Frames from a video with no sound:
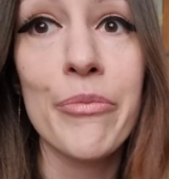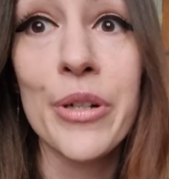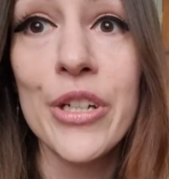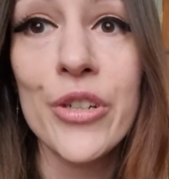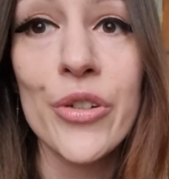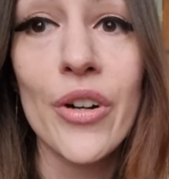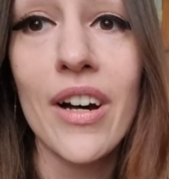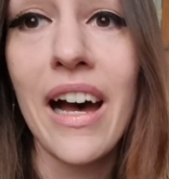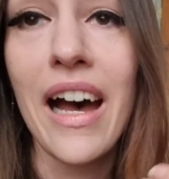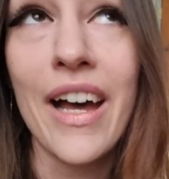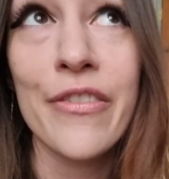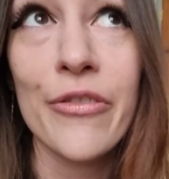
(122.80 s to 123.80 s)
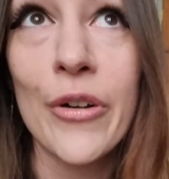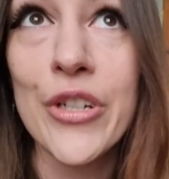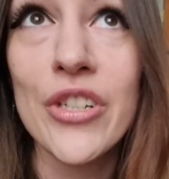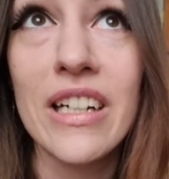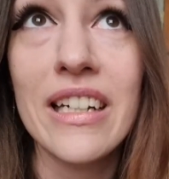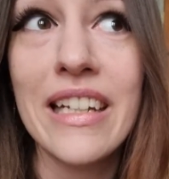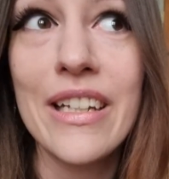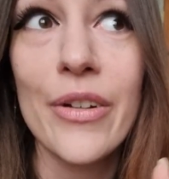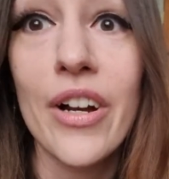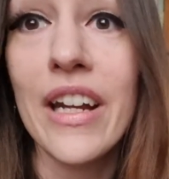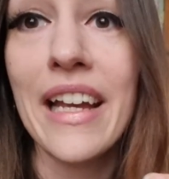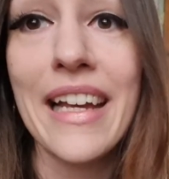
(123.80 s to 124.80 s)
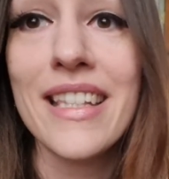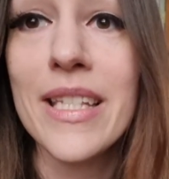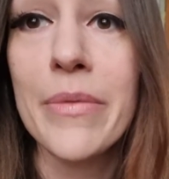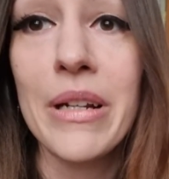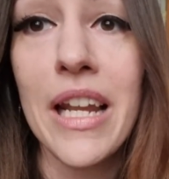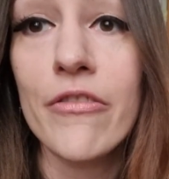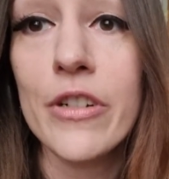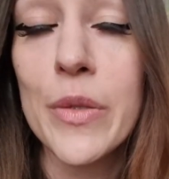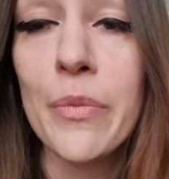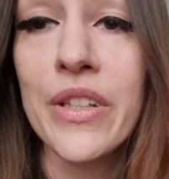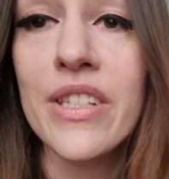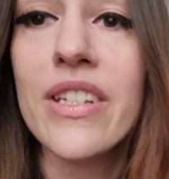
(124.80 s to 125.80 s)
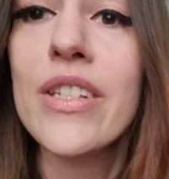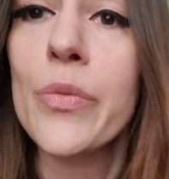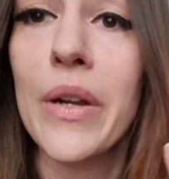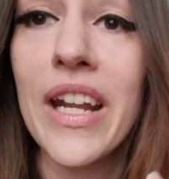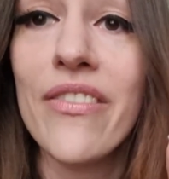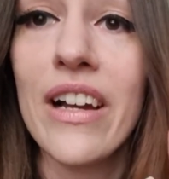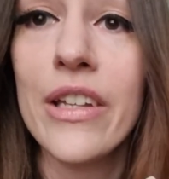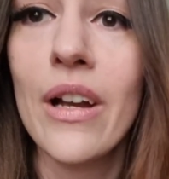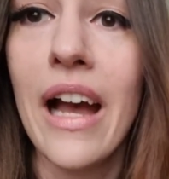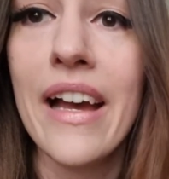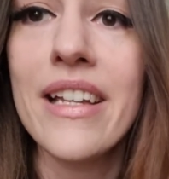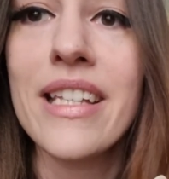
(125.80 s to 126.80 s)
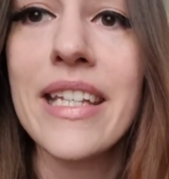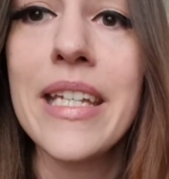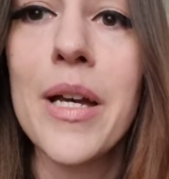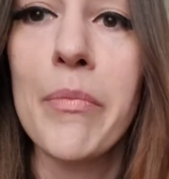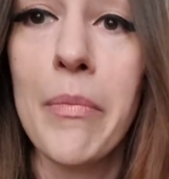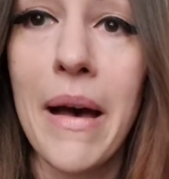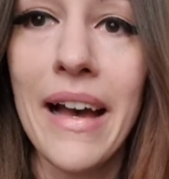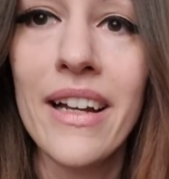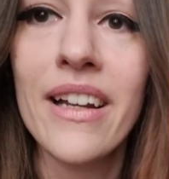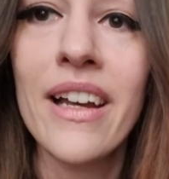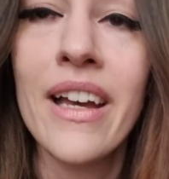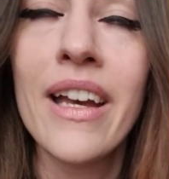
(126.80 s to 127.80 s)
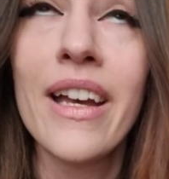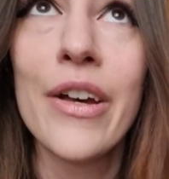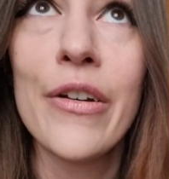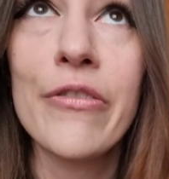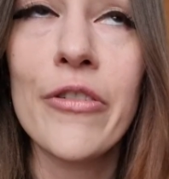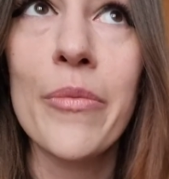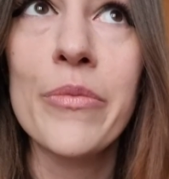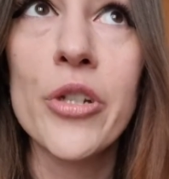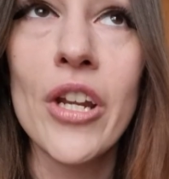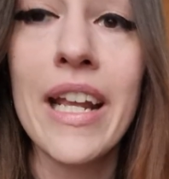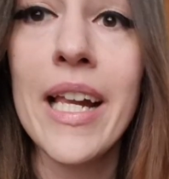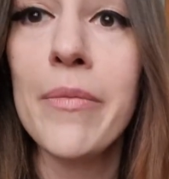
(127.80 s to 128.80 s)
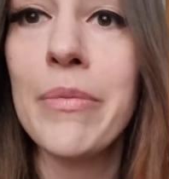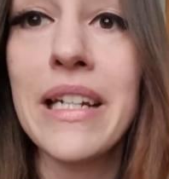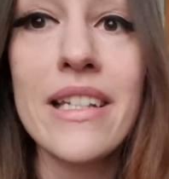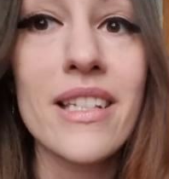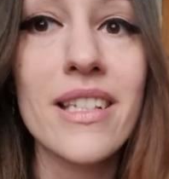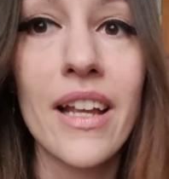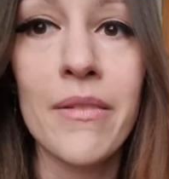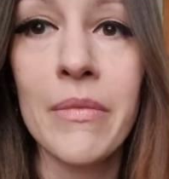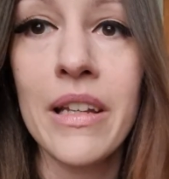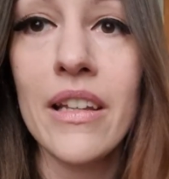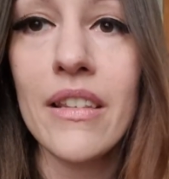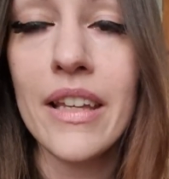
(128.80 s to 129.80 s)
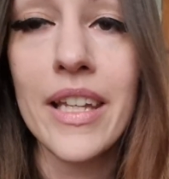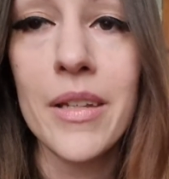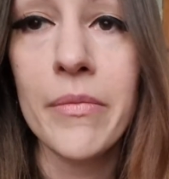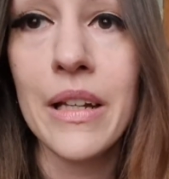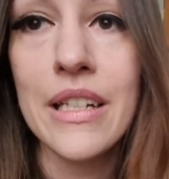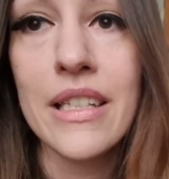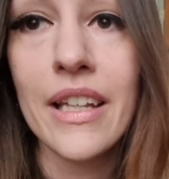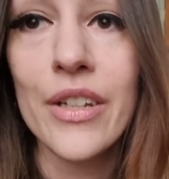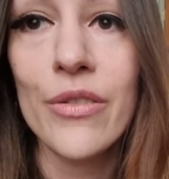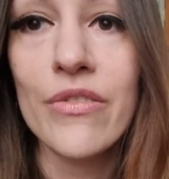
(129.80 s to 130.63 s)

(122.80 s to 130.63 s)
pretty sure, unfortunately, you're gonna get similar responses. Whenever you guys hear back from Chanel, please send me the emails that you're